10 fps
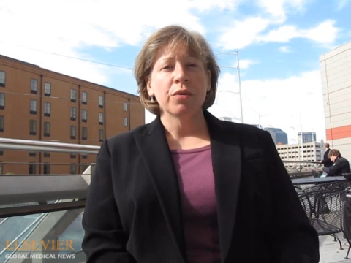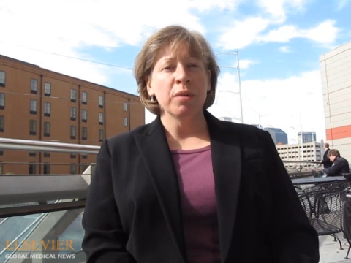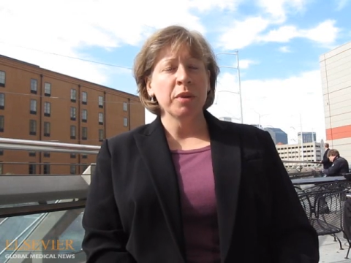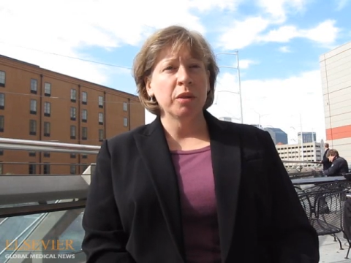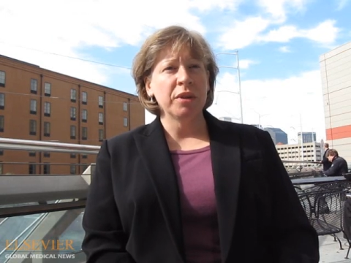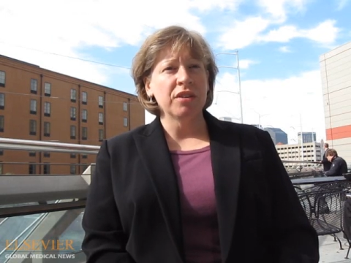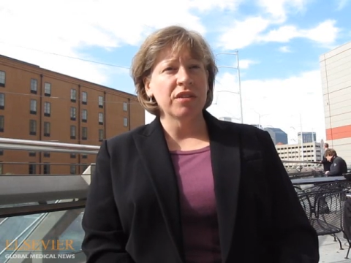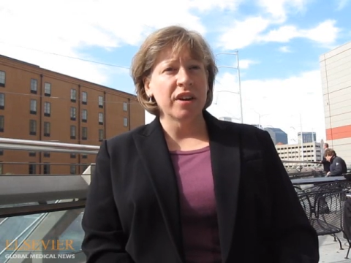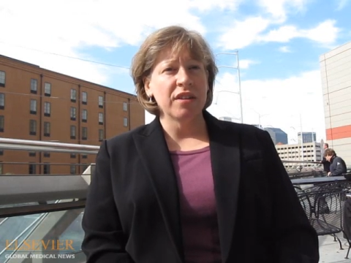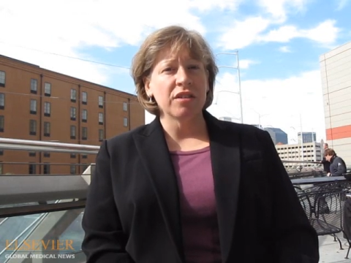3 millimeters
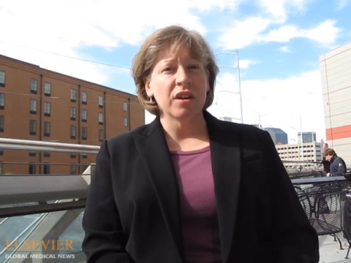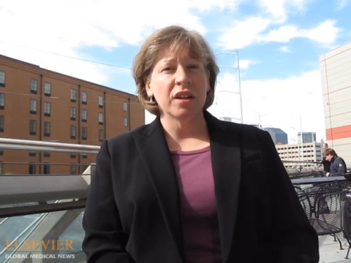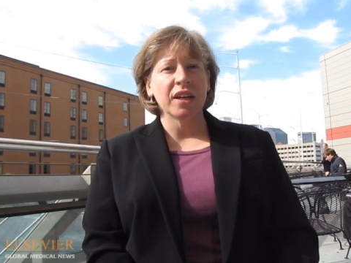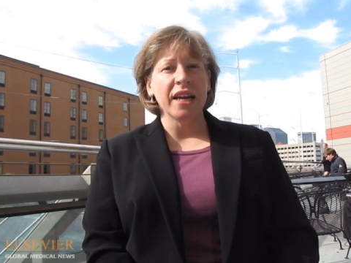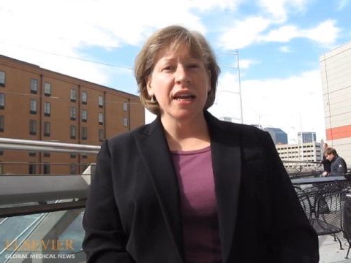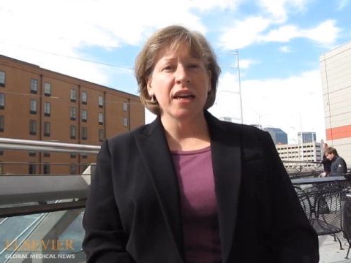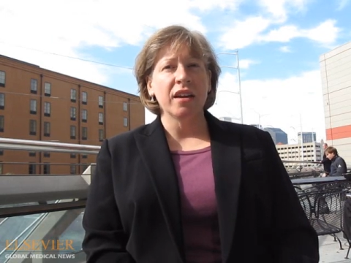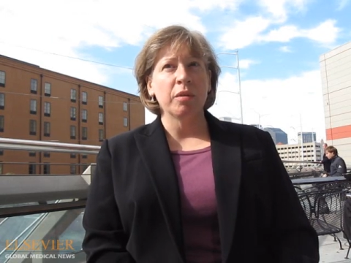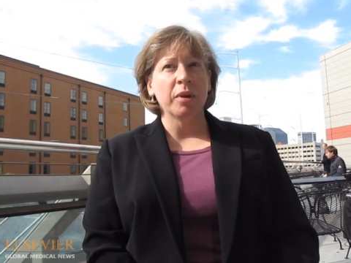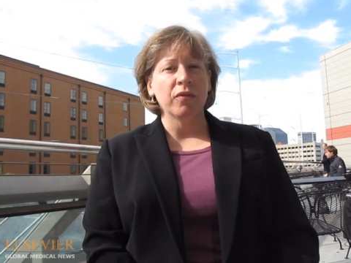diastolic,
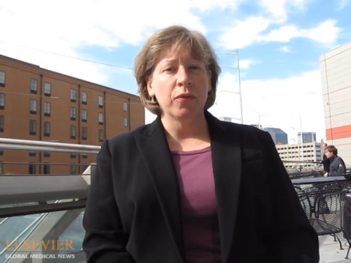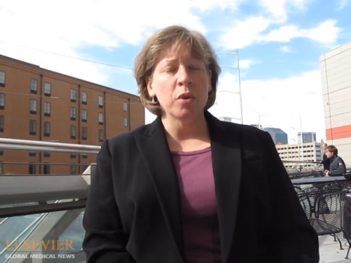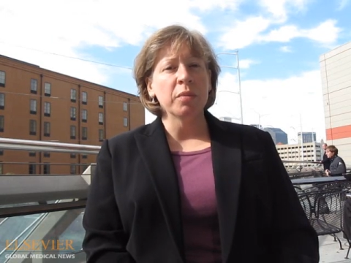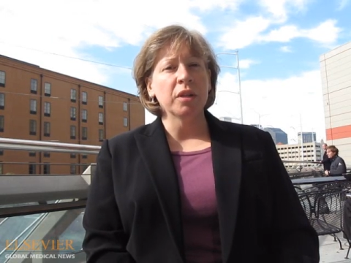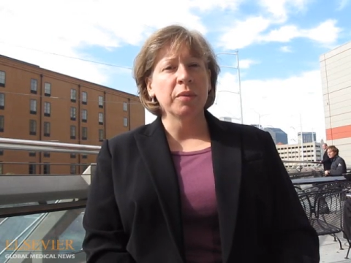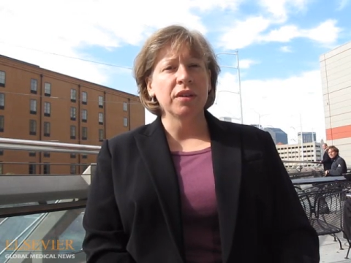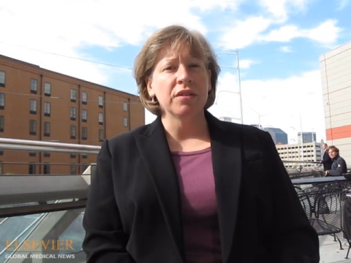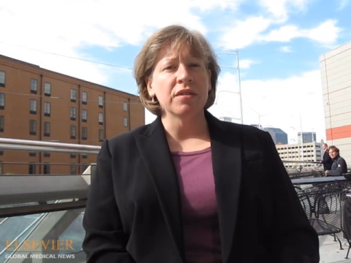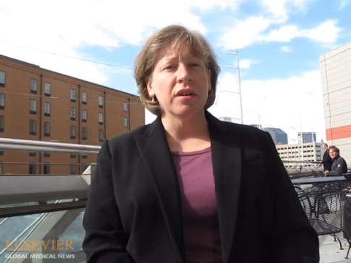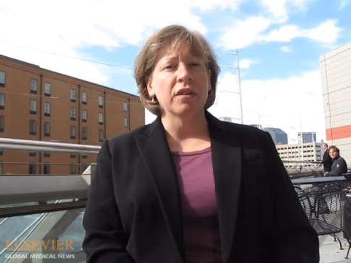and about 4
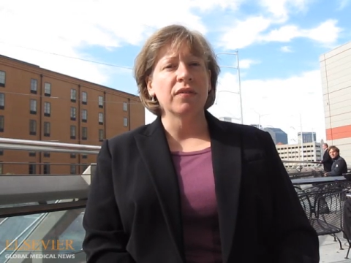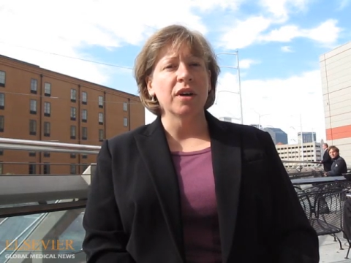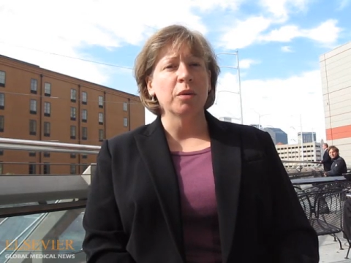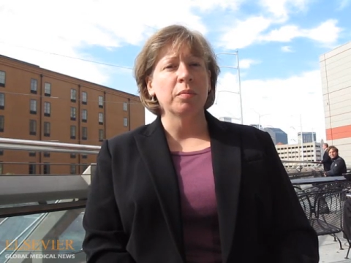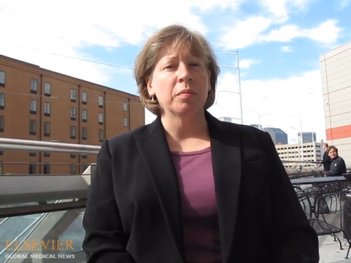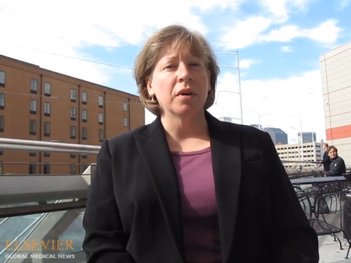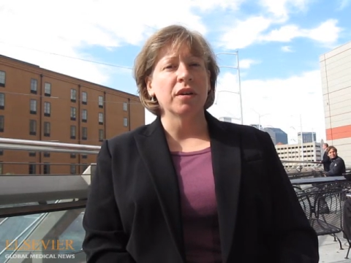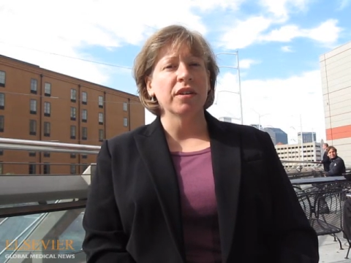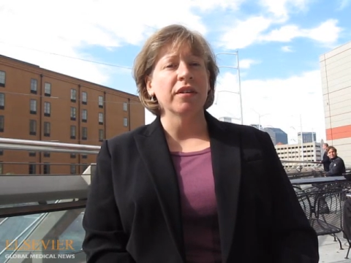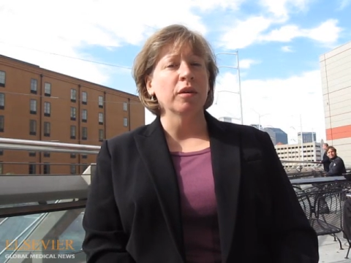millimeters of um,
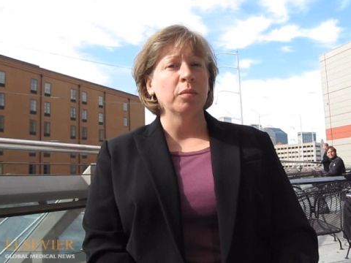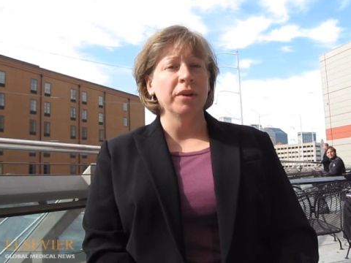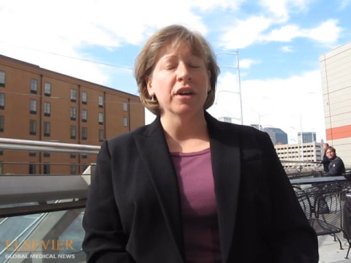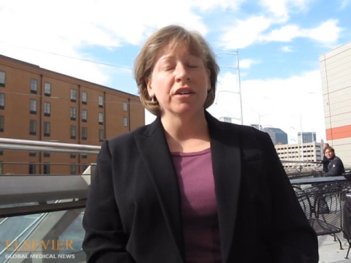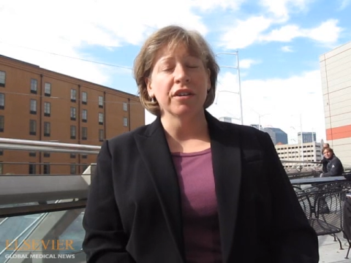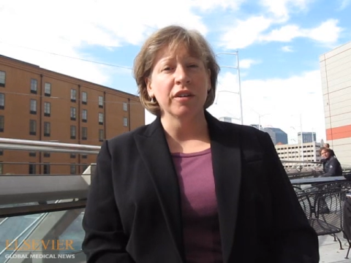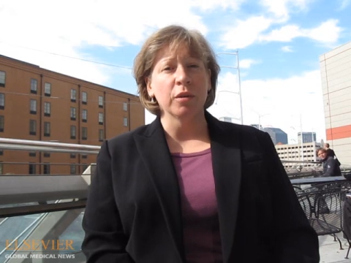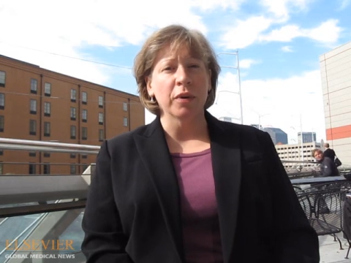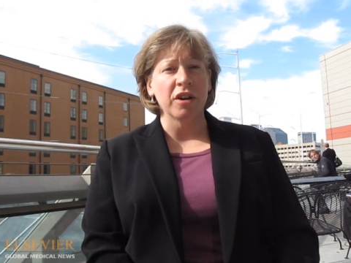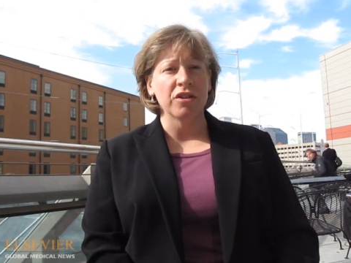arterial, mean
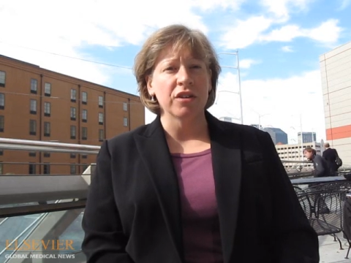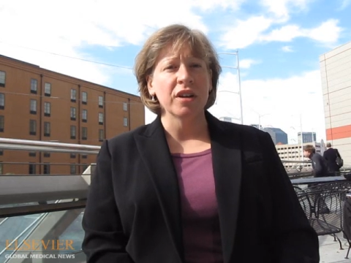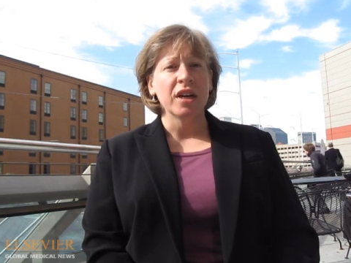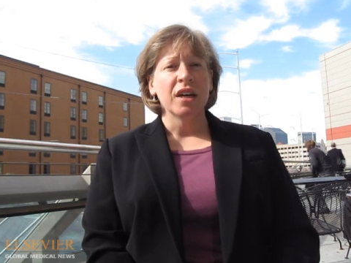arterial pressure.